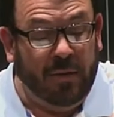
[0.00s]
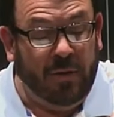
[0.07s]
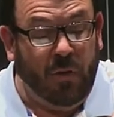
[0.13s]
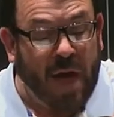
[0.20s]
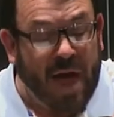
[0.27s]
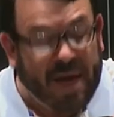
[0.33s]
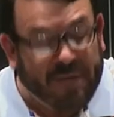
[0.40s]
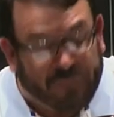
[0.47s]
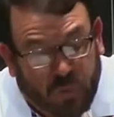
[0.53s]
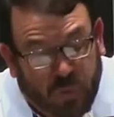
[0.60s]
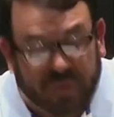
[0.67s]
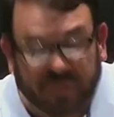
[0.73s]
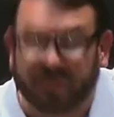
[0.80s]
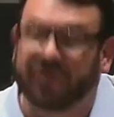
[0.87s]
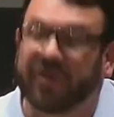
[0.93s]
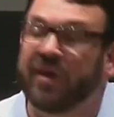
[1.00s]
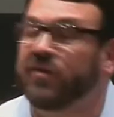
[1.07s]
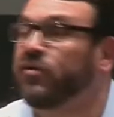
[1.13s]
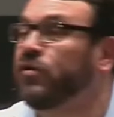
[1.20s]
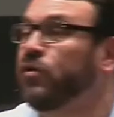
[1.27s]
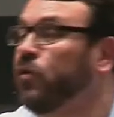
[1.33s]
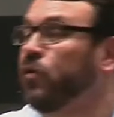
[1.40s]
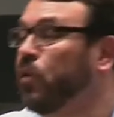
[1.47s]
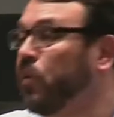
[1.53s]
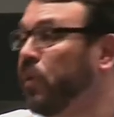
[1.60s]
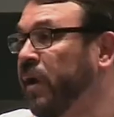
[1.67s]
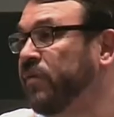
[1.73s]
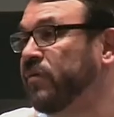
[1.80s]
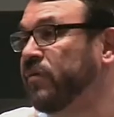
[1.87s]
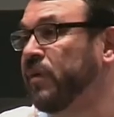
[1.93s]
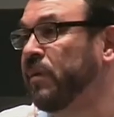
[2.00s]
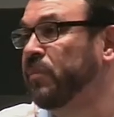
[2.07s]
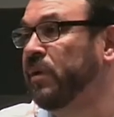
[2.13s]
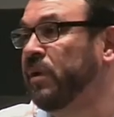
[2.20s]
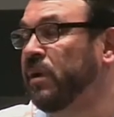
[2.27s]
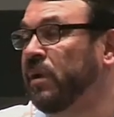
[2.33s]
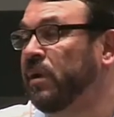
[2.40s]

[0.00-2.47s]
You have to exist to create something.